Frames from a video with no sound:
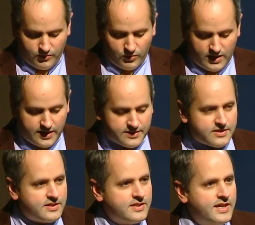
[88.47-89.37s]
Ron's
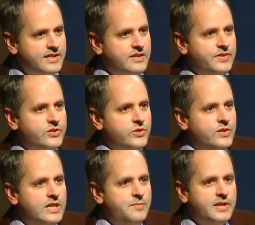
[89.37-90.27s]
scientific
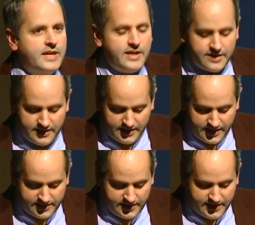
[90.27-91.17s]
journey began in
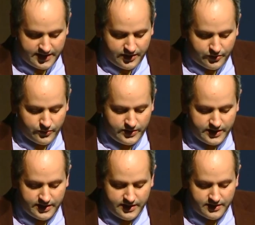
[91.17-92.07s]

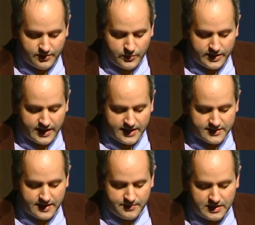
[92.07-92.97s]
1983 when,
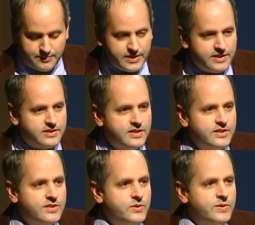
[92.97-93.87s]
as an MD
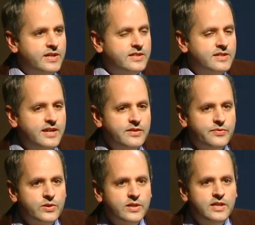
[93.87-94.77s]
PhD student at
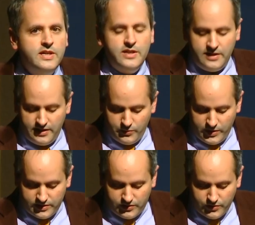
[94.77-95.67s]
Stanford, he
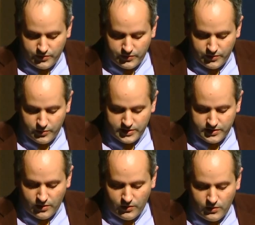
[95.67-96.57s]
went to the
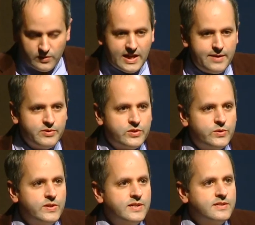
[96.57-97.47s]
Woods Hole
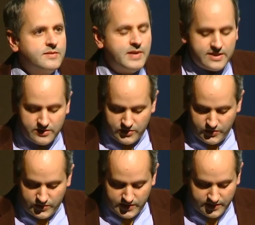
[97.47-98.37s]
Laboratories in
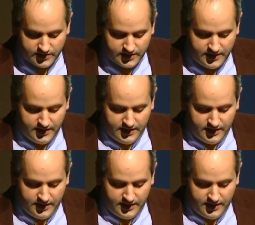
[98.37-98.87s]
Massachusetts